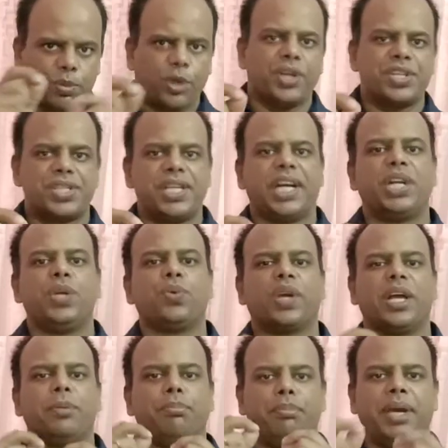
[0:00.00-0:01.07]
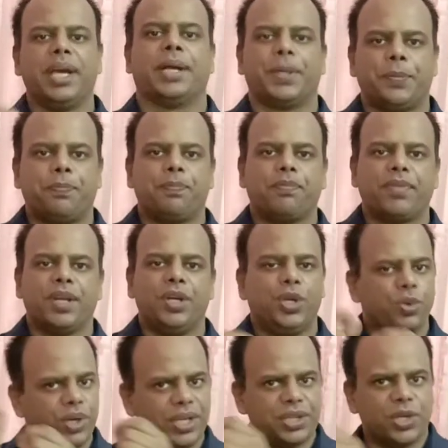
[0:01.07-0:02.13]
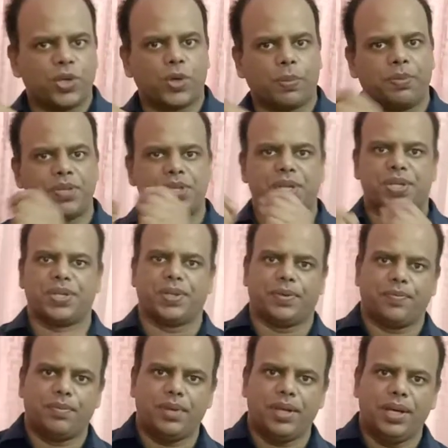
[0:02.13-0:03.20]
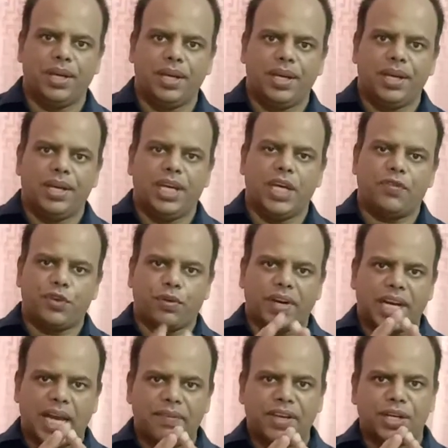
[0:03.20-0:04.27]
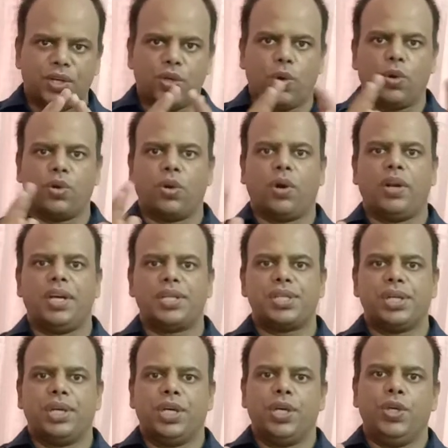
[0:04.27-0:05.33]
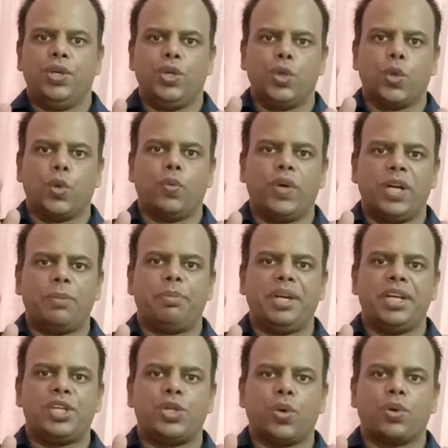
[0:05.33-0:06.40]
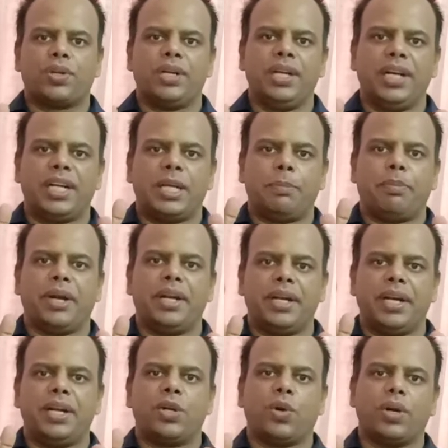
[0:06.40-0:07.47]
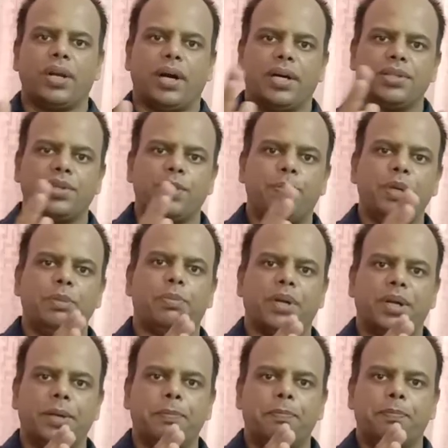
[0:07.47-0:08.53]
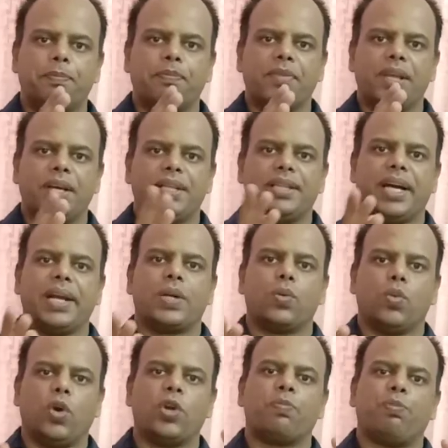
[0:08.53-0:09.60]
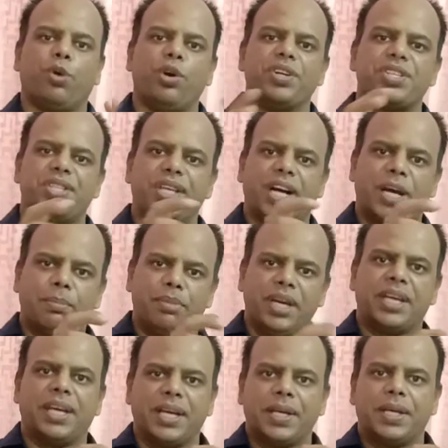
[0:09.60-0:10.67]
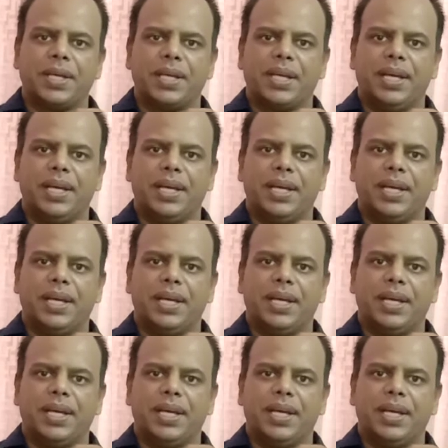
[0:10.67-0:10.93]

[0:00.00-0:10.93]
points that you can make during the group discussion. If you are having no knowledge, you will be totally dependent on other people, that what points they are making,